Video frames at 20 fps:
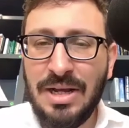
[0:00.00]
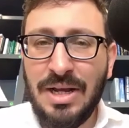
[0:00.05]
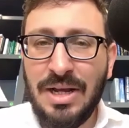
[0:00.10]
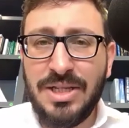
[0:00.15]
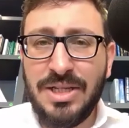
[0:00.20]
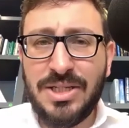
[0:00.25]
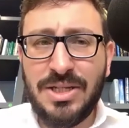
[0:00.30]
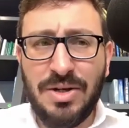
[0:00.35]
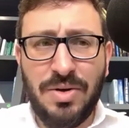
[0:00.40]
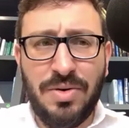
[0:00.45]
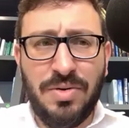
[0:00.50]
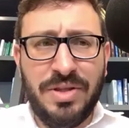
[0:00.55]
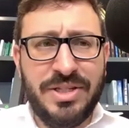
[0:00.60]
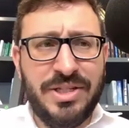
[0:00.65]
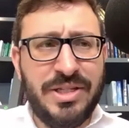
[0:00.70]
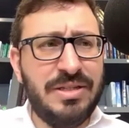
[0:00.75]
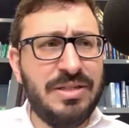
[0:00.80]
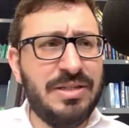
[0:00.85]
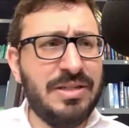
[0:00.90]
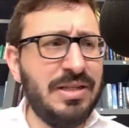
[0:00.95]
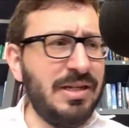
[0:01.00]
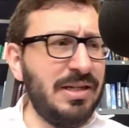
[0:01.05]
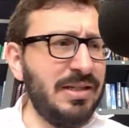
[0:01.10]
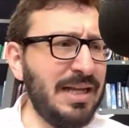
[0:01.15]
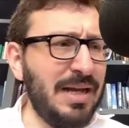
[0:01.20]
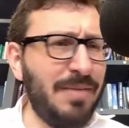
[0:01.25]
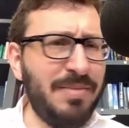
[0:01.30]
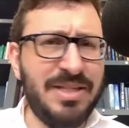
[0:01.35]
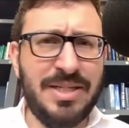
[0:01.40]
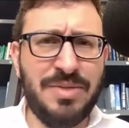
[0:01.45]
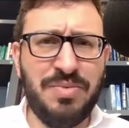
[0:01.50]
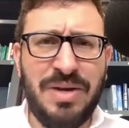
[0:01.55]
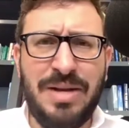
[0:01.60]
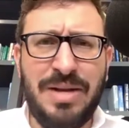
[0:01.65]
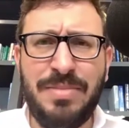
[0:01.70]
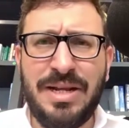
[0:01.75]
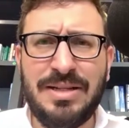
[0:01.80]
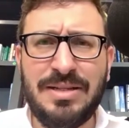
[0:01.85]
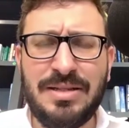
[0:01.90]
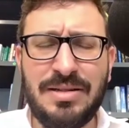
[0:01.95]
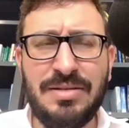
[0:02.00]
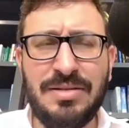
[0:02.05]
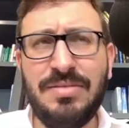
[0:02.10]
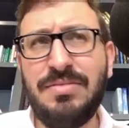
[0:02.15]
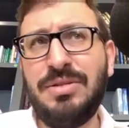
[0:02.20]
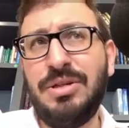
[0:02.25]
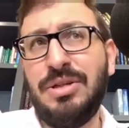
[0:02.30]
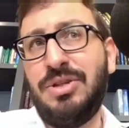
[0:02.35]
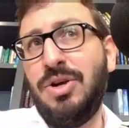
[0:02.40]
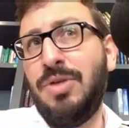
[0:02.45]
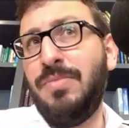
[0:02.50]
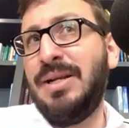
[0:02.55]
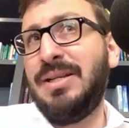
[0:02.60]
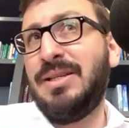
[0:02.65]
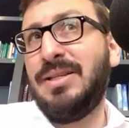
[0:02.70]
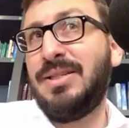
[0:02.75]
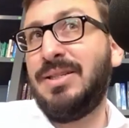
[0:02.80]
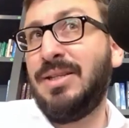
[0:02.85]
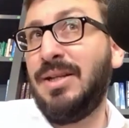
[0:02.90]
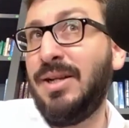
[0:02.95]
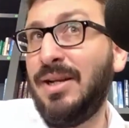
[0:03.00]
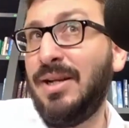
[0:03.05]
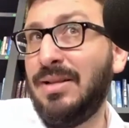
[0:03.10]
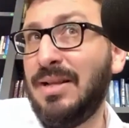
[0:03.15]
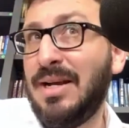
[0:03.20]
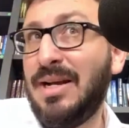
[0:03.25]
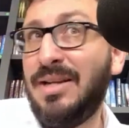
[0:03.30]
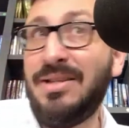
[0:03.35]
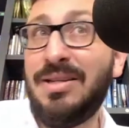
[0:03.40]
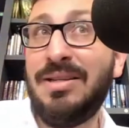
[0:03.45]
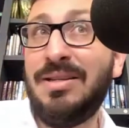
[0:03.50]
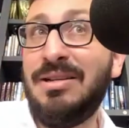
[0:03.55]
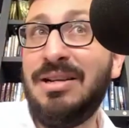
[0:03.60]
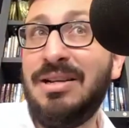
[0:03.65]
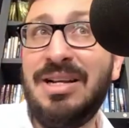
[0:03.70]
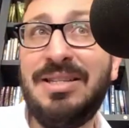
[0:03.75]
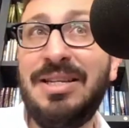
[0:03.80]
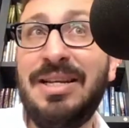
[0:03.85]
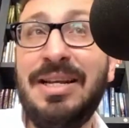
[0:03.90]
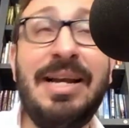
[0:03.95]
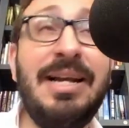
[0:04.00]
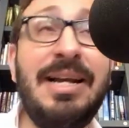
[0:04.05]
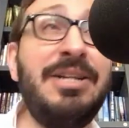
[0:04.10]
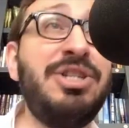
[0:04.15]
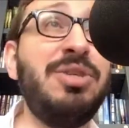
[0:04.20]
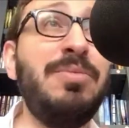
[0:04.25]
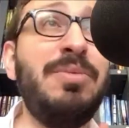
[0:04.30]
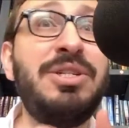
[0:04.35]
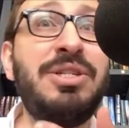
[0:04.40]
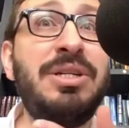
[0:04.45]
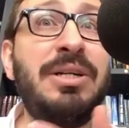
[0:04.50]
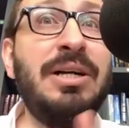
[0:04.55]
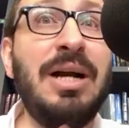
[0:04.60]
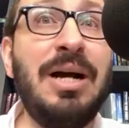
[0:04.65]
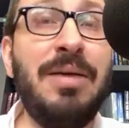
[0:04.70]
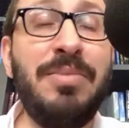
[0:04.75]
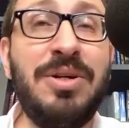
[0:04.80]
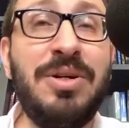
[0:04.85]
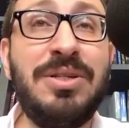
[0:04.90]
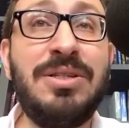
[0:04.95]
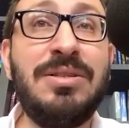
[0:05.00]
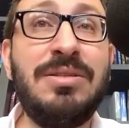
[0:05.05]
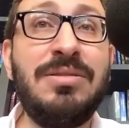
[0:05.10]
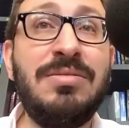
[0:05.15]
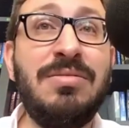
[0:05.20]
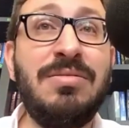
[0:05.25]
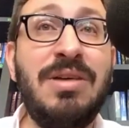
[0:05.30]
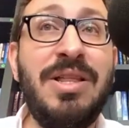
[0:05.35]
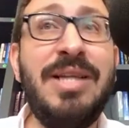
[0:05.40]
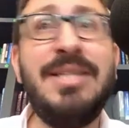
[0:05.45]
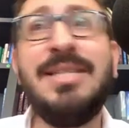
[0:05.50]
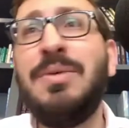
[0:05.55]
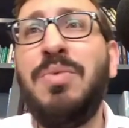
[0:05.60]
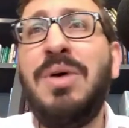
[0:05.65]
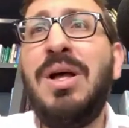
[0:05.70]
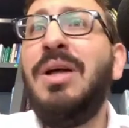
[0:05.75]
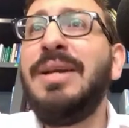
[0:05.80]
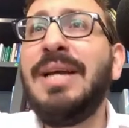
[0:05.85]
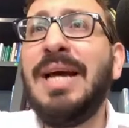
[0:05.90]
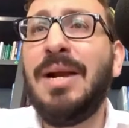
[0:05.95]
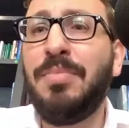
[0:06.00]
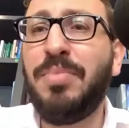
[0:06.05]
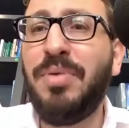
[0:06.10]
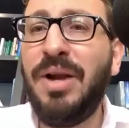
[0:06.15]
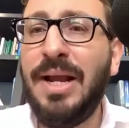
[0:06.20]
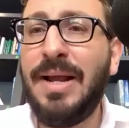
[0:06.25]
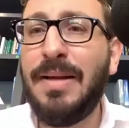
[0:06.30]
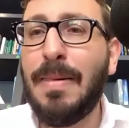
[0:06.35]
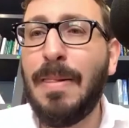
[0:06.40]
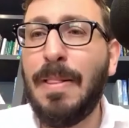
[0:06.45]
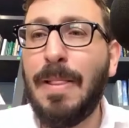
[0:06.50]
So this is, the Talmud says, wait a minute. You told me to study a lot and not to engage so much in commerce. And they said, well, you got to pray.